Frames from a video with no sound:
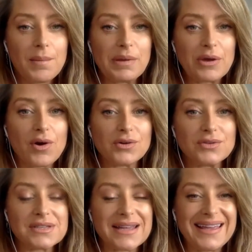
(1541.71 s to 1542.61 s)

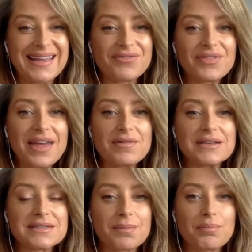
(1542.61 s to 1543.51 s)
because if there
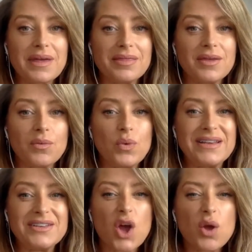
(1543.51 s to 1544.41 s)
is something that we
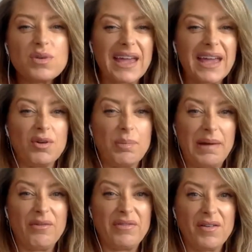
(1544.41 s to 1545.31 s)
don't care
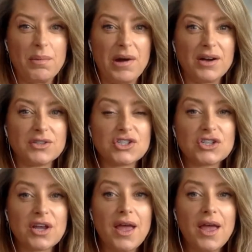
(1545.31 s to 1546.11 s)
about very much,